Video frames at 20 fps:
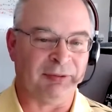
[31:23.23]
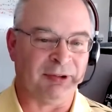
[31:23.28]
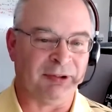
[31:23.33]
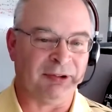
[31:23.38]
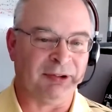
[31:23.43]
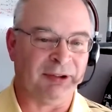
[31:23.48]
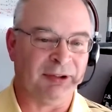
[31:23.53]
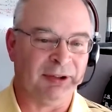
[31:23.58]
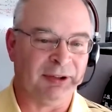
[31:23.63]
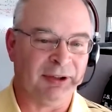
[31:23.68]

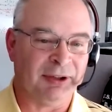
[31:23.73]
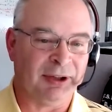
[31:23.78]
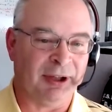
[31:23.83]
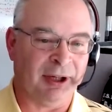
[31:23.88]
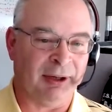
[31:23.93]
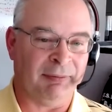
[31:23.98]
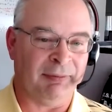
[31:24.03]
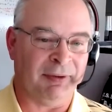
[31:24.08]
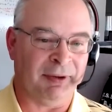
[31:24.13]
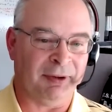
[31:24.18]
So it's
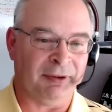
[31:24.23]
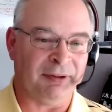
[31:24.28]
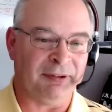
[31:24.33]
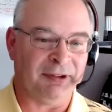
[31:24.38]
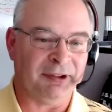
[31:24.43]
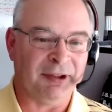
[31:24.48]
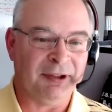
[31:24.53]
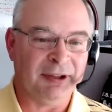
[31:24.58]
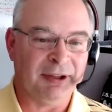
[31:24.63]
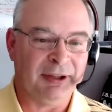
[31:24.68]
not if
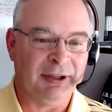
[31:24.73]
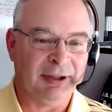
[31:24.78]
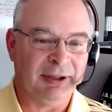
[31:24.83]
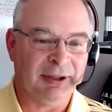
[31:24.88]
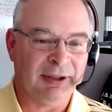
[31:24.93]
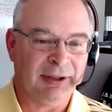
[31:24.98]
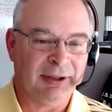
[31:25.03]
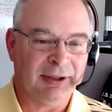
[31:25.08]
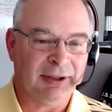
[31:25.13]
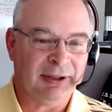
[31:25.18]
one
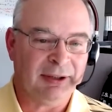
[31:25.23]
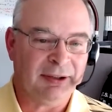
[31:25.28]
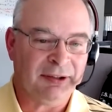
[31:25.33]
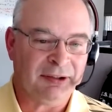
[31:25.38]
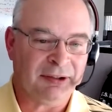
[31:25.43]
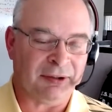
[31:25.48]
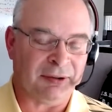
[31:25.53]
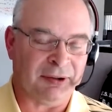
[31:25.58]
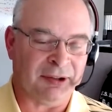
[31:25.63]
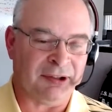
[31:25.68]
fails, we're
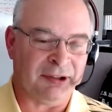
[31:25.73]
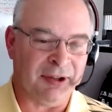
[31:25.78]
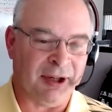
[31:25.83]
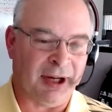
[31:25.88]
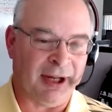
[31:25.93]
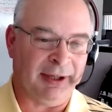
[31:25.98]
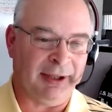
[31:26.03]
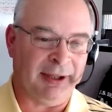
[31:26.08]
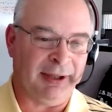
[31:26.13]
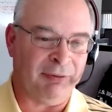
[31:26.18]
dead in the
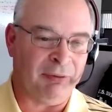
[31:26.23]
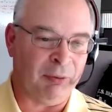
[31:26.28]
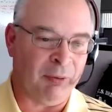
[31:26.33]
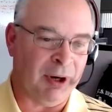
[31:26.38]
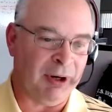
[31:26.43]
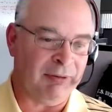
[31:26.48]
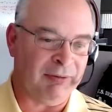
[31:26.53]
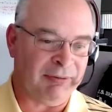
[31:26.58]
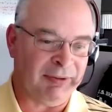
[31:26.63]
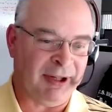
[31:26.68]
water.
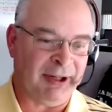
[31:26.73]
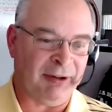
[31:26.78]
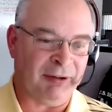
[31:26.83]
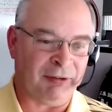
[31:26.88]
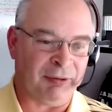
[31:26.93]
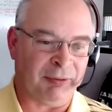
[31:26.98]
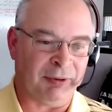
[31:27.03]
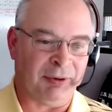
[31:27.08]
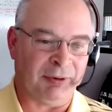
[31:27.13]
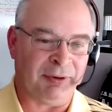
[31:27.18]
It
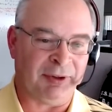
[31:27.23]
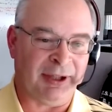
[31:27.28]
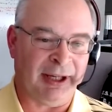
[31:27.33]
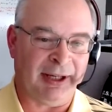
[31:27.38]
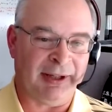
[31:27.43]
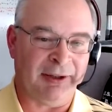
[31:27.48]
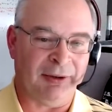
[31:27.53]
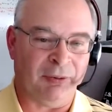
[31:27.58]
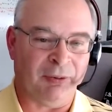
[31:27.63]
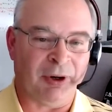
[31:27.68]
just rolls
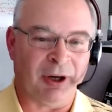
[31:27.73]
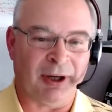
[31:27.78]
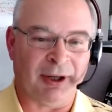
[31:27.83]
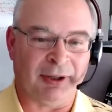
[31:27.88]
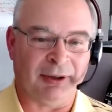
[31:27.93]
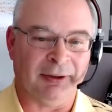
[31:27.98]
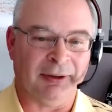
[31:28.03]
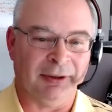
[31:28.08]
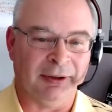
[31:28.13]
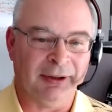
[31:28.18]
to a different
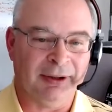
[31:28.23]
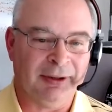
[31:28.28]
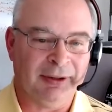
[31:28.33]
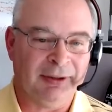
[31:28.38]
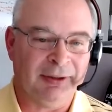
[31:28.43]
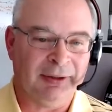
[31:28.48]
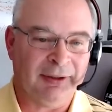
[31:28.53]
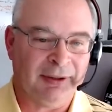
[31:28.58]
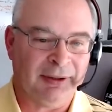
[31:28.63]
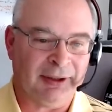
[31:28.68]
one and
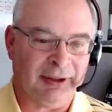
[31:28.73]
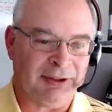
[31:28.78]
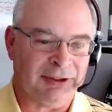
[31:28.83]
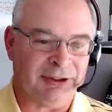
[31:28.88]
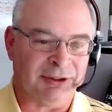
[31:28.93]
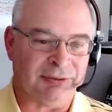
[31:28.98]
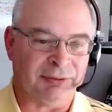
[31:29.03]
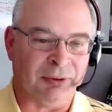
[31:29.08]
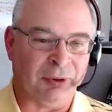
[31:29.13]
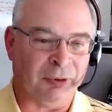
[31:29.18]
we fix the
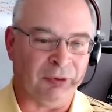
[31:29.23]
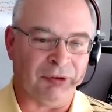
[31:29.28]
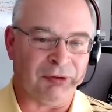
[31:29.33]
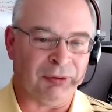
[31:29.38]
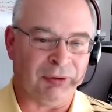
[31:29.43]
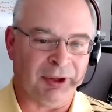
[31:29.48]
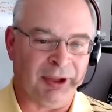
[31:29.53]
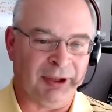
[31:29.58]
first one.